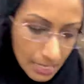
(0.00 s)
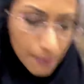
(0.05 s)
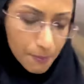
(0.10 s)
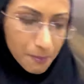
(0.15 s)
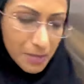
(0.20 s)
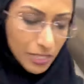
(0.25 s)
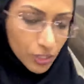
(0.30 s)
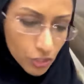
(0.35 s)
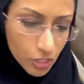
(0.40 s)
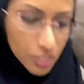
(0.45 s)

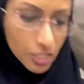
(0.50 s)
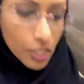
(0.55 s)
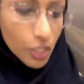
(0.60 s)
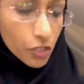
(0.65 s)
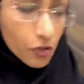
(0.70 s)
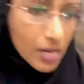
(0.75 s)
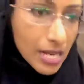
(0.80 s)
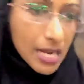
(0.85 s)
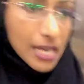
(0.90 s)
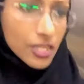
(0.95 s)
Metros are
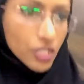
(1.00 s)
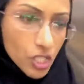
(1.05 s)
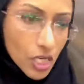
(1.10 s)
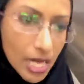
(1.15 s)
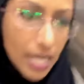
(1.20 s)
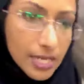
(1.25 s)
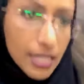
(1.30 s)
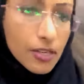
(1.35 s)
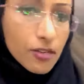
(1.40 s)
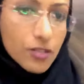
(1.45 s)
great in
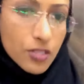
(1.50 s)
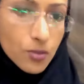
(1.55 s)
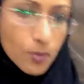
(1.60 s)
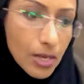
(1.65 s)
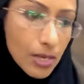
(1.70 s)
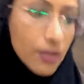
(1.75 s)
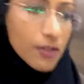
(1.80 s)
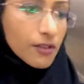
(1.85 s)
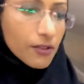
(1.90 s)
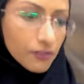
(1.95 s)
China as
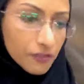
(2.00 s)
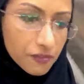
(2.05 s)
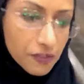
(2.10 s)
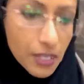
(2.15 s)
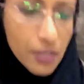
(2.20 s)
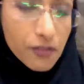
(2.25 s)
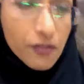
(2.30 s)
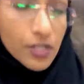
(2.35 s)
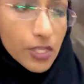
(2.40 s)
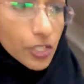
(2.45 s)
well.
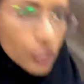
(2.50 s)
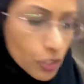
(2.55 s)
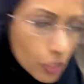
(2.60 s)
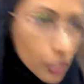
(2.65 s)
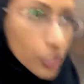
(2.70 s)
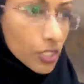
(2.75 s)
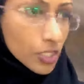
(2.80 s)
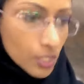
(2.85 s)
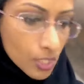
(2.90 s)
Very, very good.